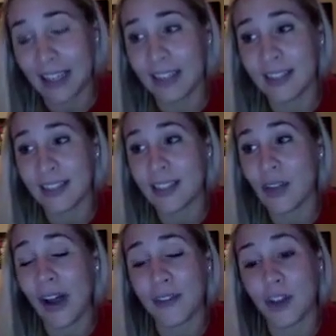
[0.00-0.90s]
And
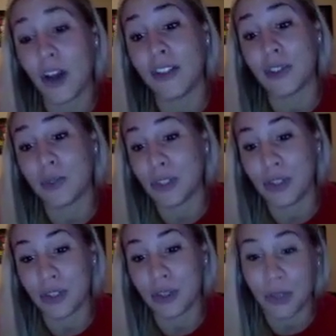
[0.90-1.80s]
still, after all this
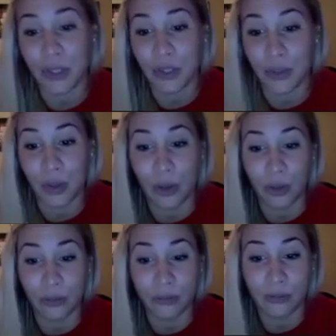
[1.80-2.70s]
research, we still
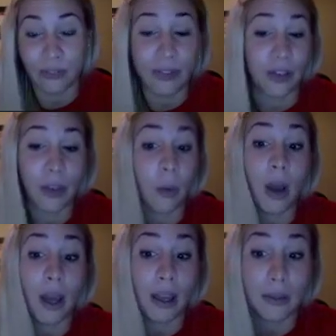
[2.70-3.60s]
don't even know
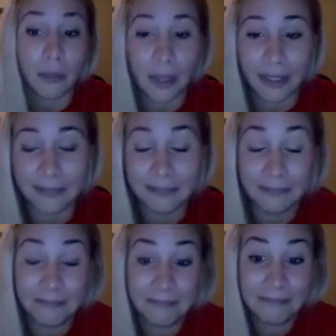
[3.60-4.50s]
why. But
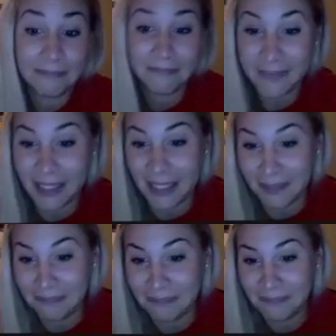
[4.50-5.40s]

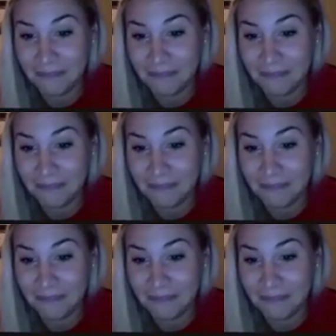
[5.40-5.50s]
yeah,